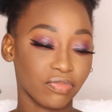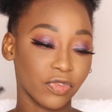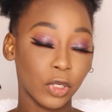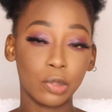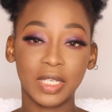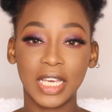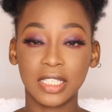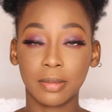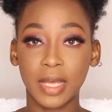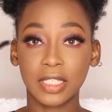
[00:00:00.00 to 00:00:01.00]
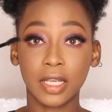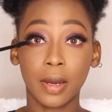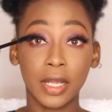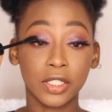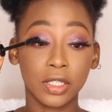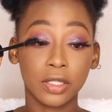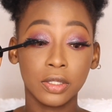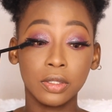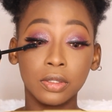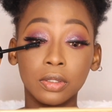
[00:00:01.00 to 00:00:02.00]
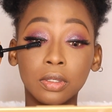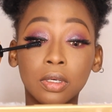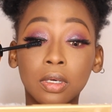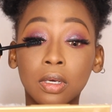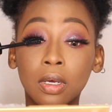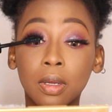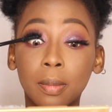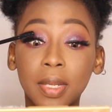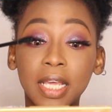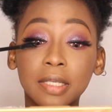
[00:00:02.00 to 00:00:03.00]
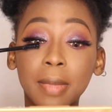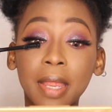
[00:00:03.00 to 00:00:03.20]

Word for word: Voluminizing Mascara just to blend